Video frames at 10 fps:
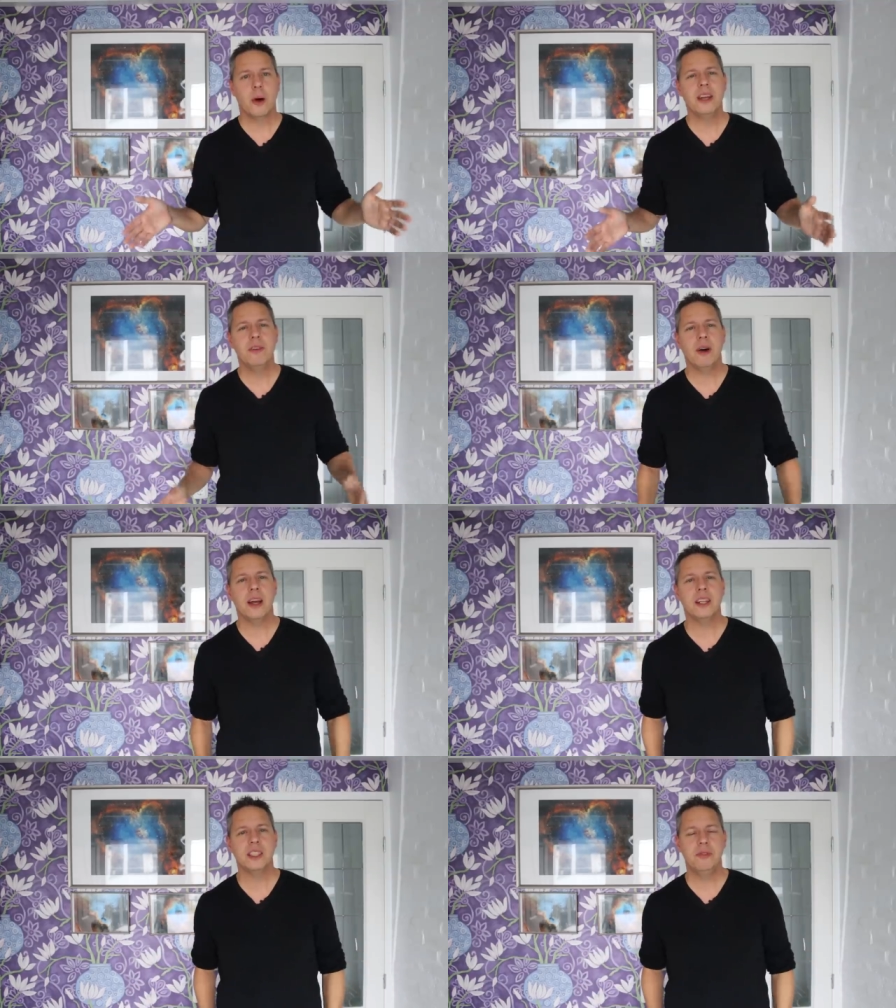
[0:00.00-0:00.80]
I
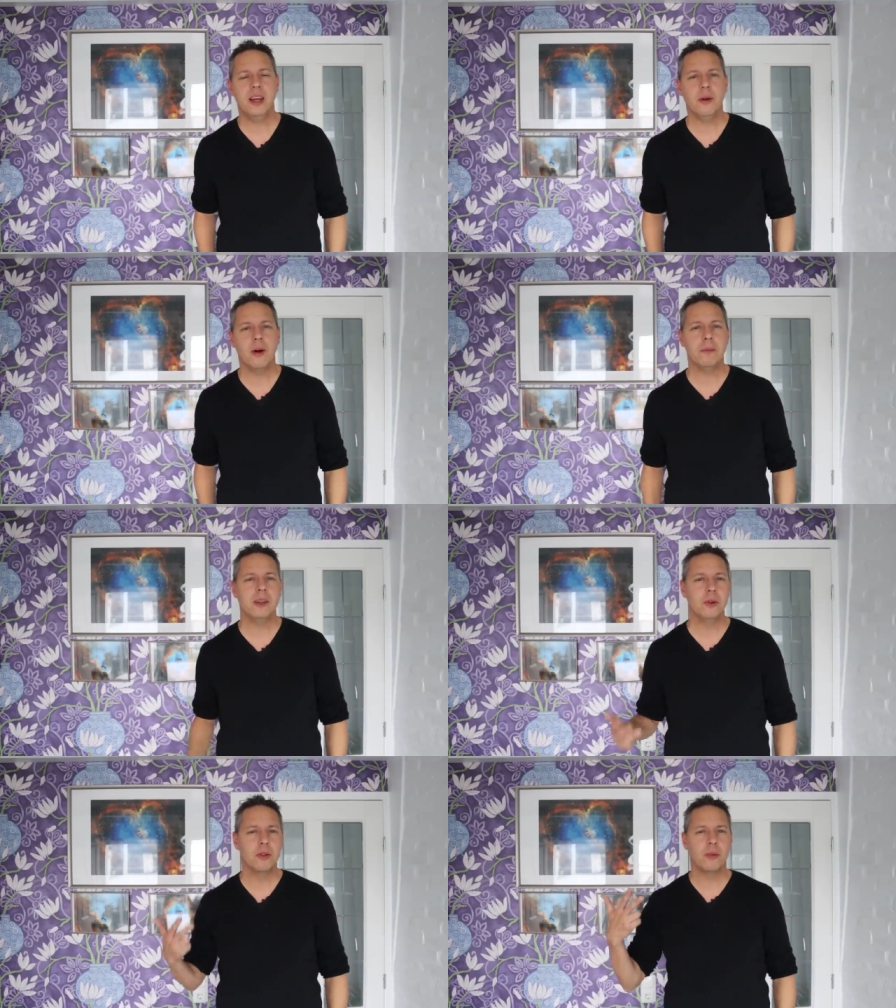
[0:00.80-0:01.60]
divided this video up
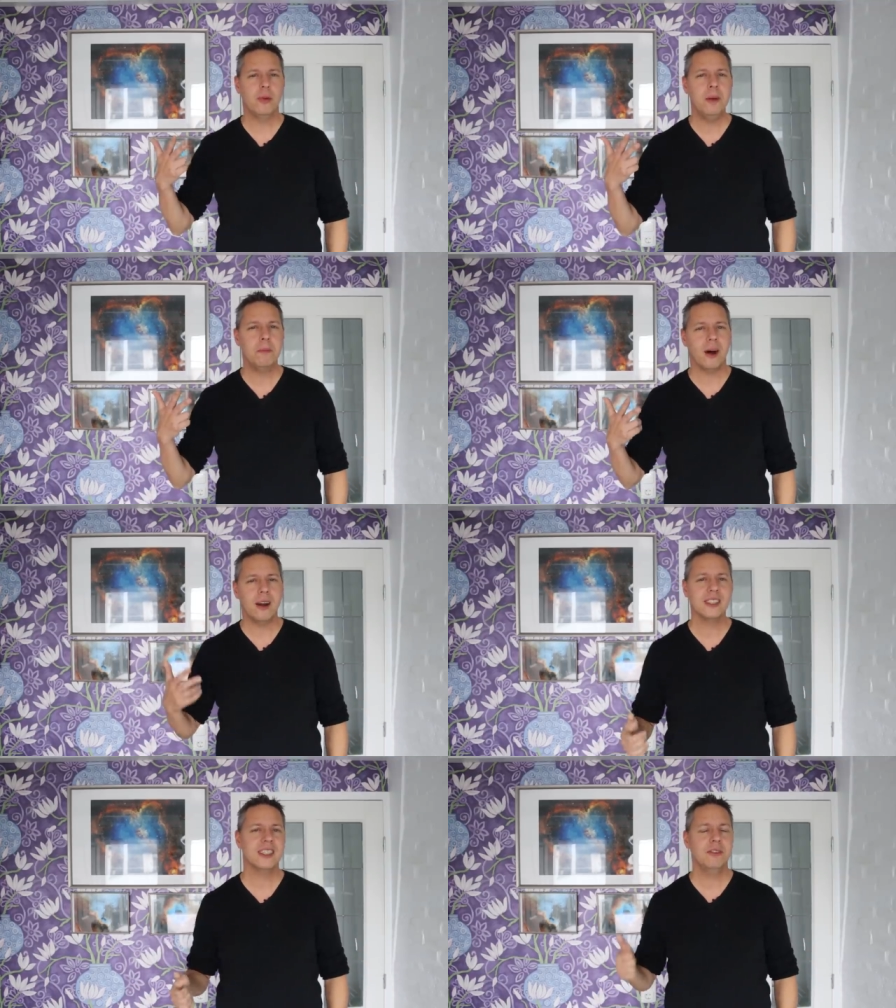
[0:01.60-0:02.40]
into three
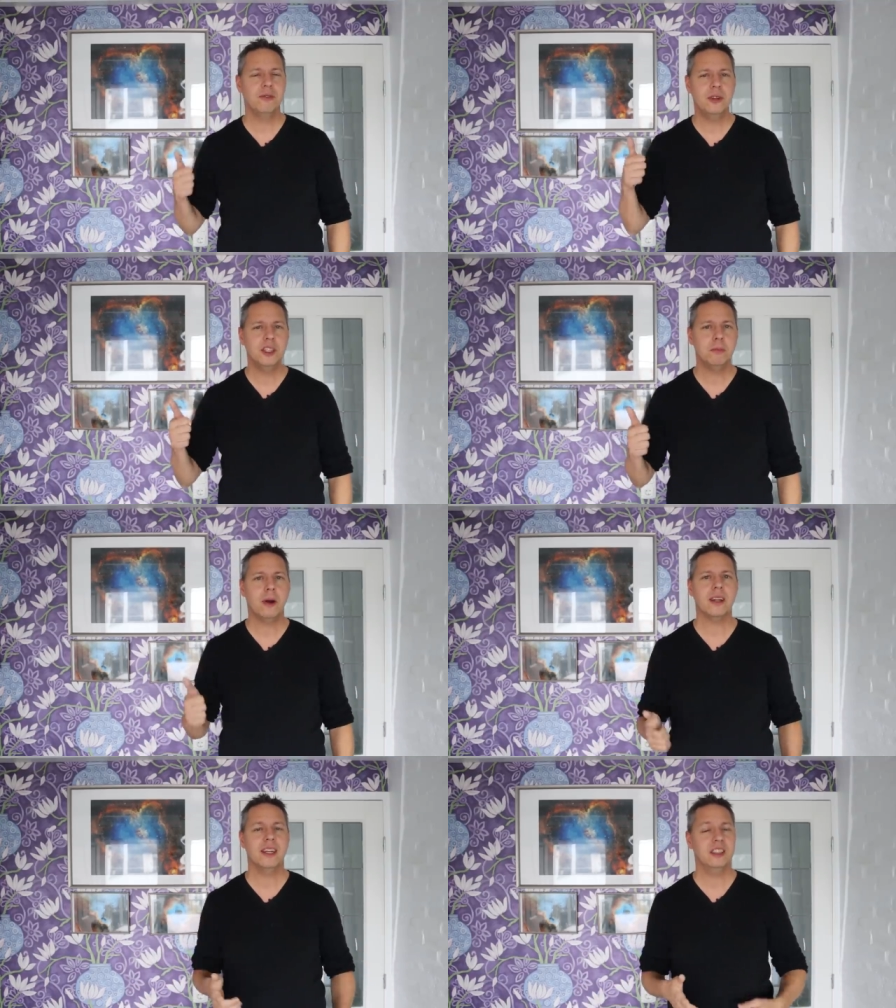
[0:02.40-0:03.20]
parts. In the first
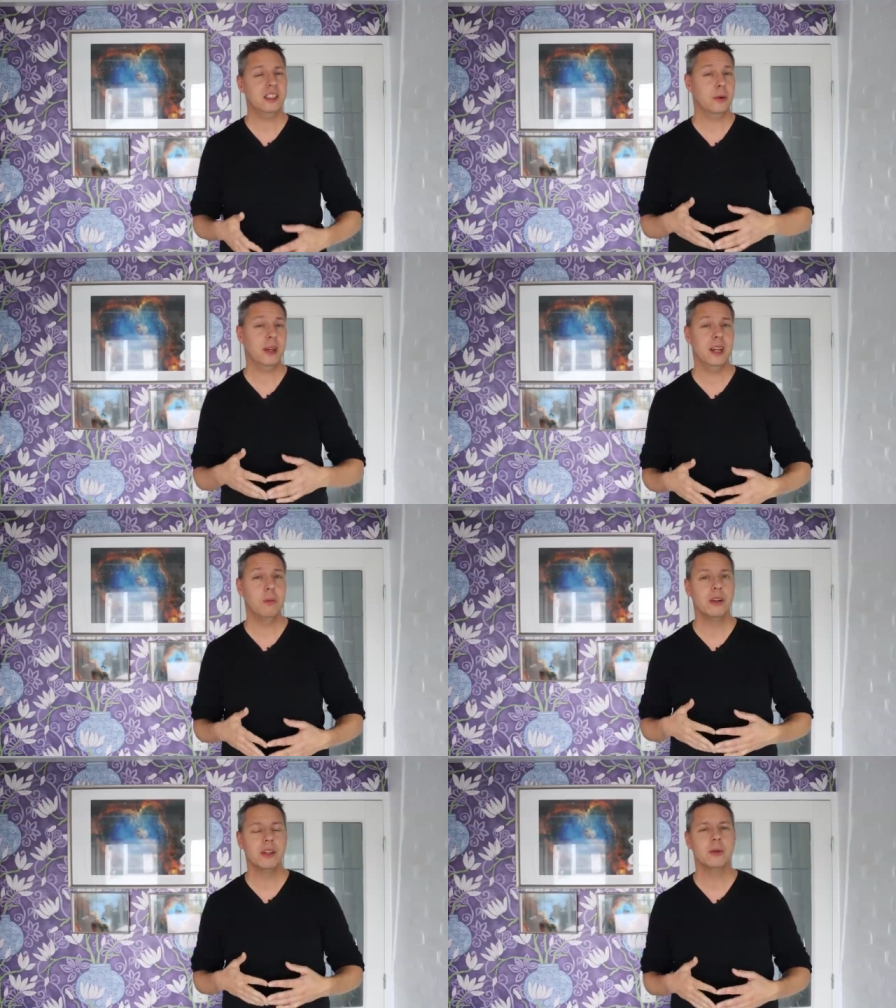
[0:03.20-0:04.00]
part I just quickly
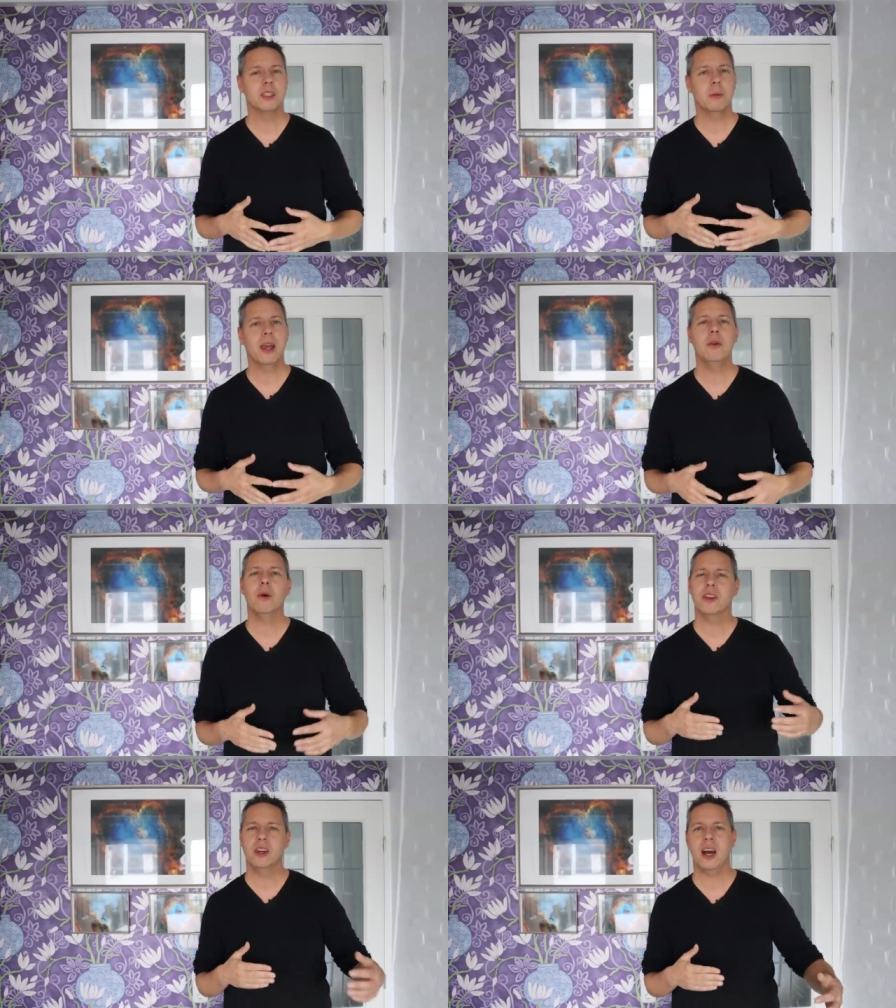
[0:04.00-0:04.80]
wanted to explain
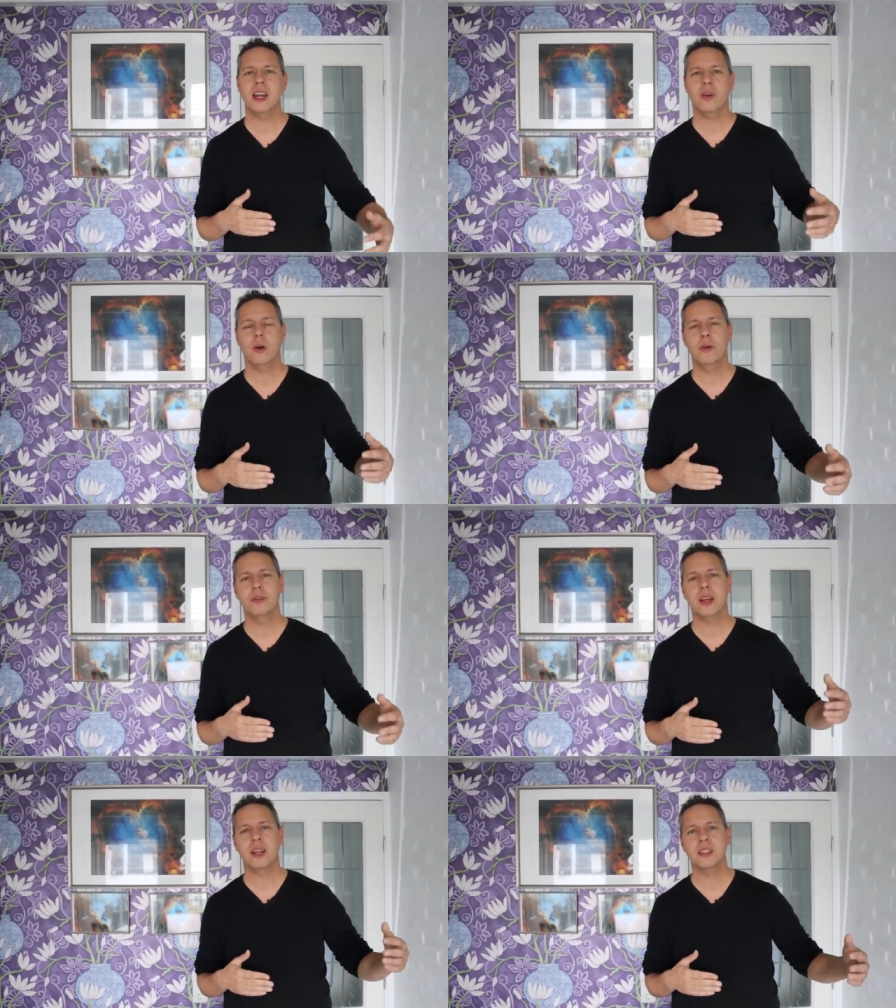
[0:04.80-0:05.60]
what kind
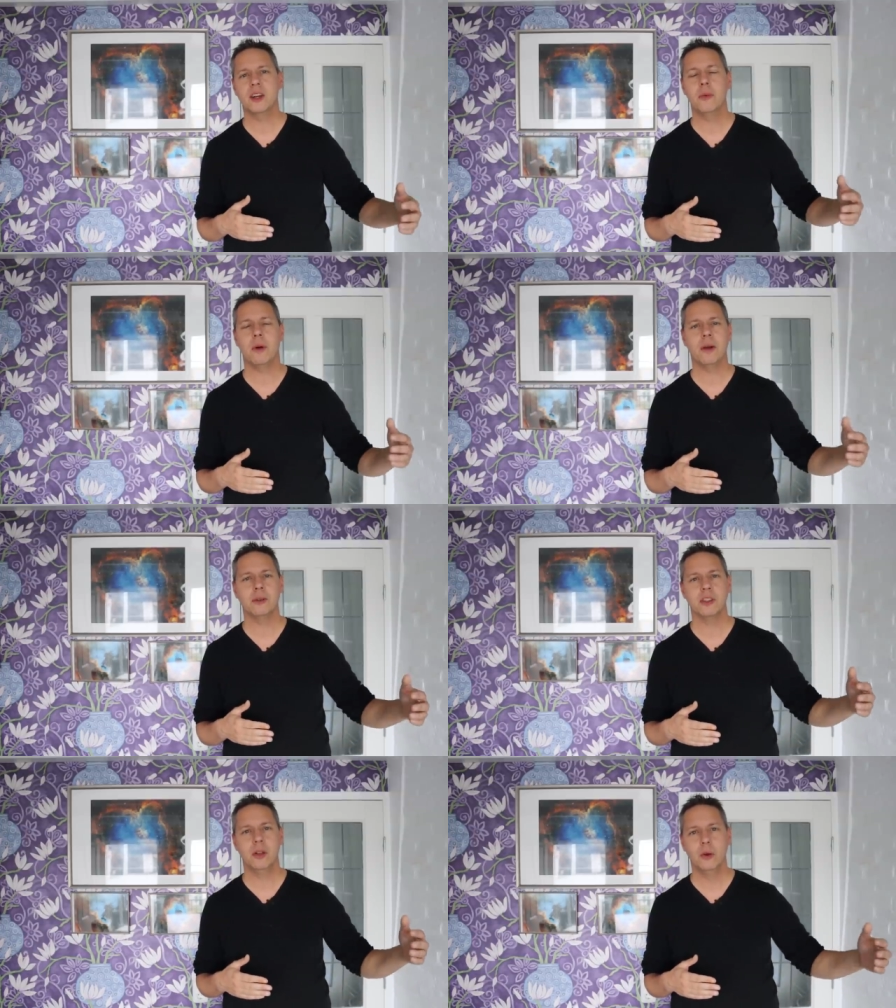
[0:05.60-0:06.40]
of telescope I
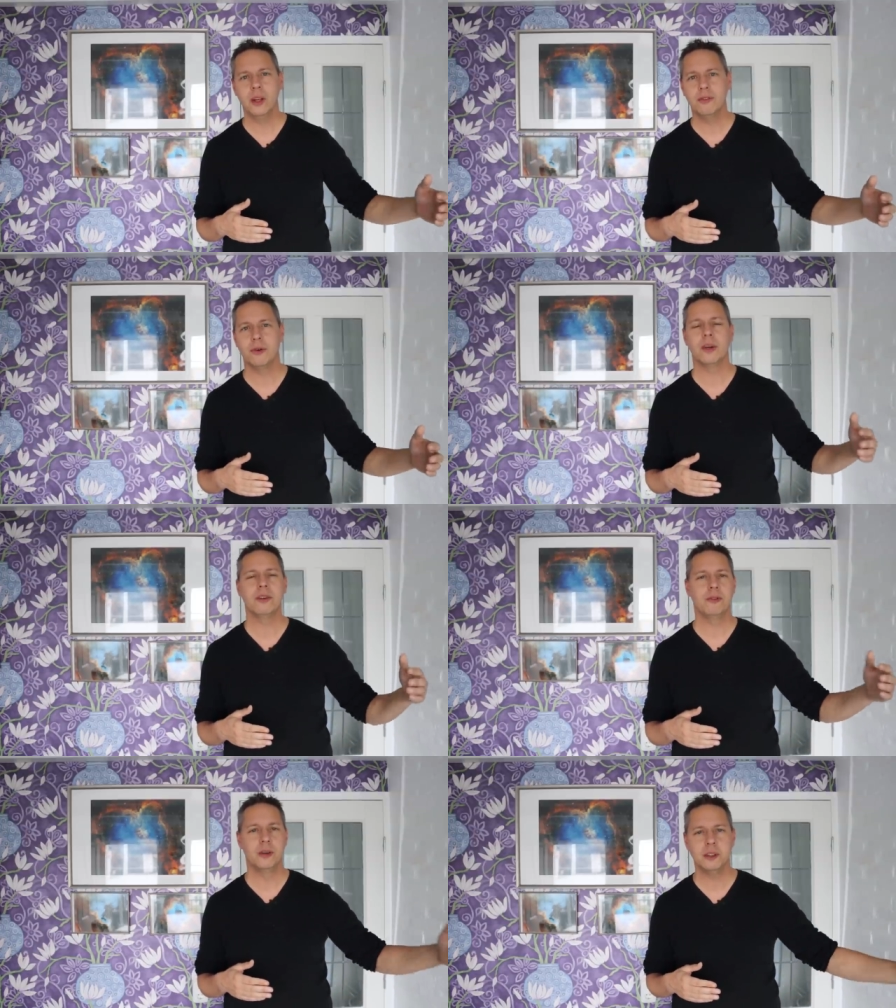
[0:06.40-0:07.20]
was looking for in
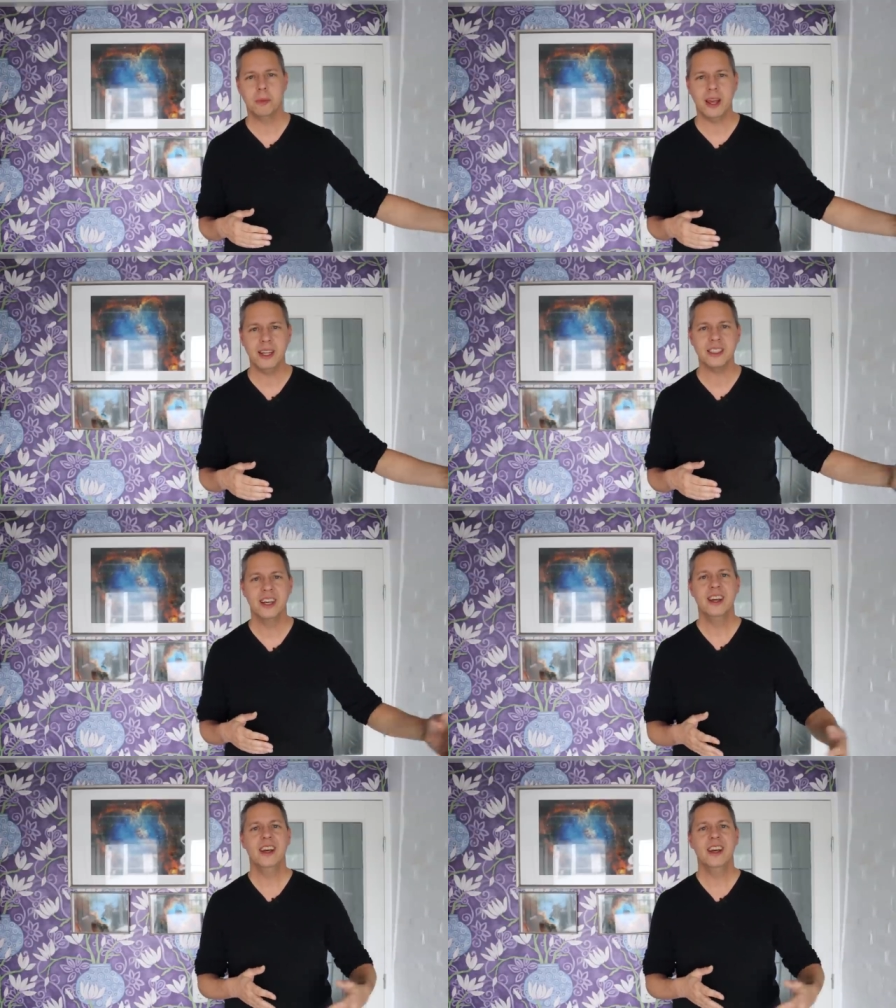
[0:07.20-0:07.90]
the first place.